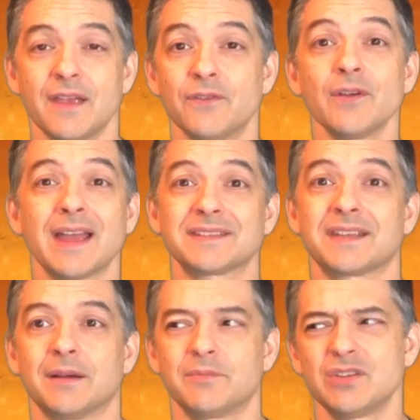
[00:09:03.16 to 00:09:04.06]
If you're
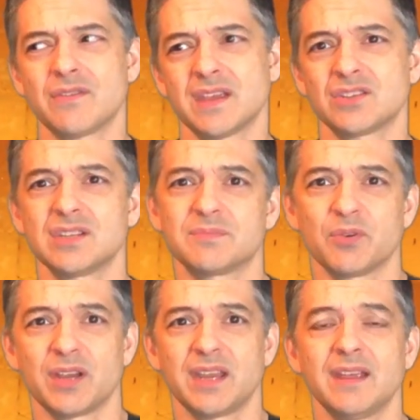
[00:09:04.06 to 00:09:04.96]
asking him, do you think she's
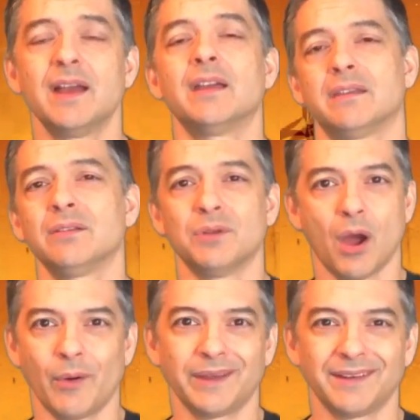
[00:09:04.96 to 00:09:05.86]
pretty? You
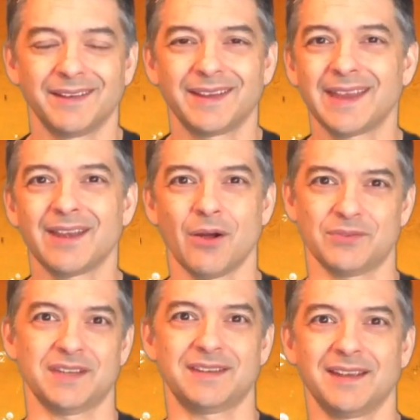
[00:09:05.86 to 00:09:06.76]
know it. He
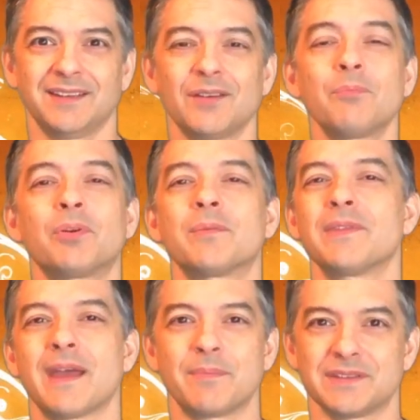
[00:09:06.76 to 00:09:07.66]
knows it. Don't put him
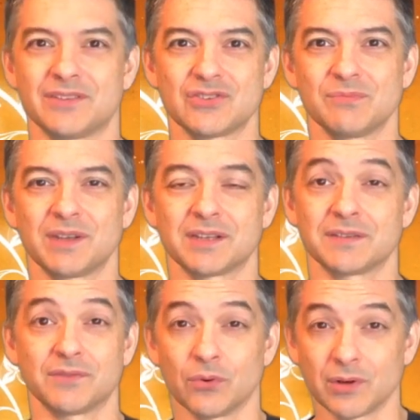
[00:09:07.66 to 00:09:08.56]
in that position because
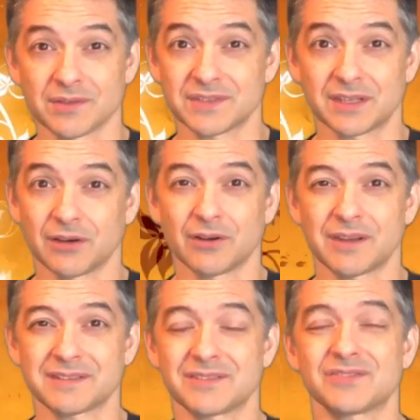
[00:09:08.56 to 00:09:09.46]
of your
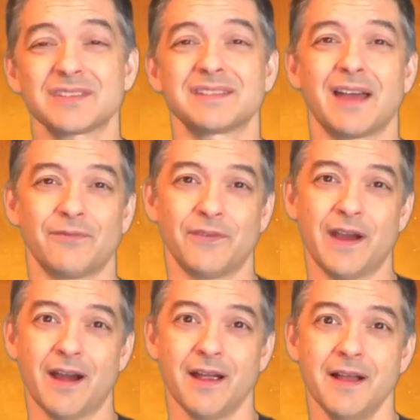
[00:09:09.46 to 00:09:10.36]
insecurities. It's just not
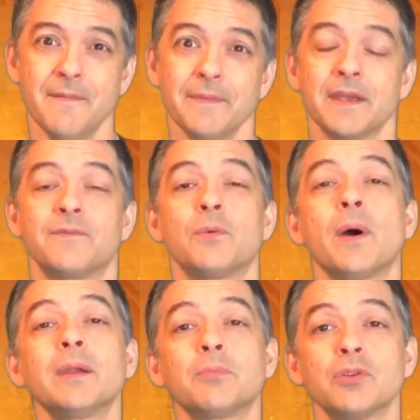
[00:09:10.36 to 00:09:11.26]
fair. If you
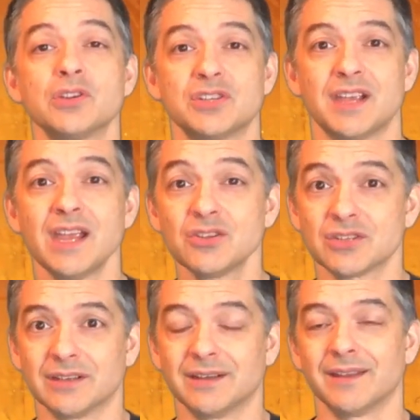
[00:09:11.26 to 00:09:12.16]
want
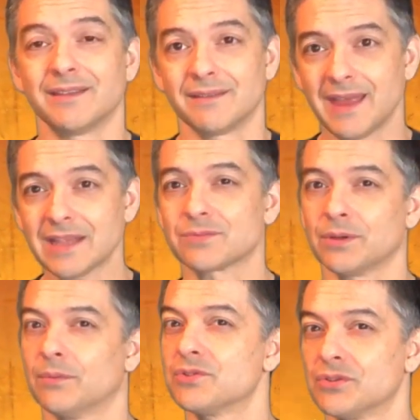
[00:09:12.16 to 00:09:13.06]
appreciation, that's
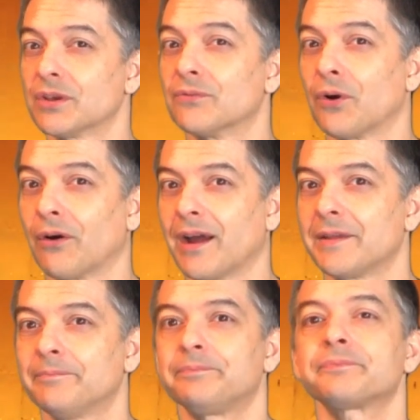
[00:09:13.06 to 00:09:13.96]
really what you're looking for, right?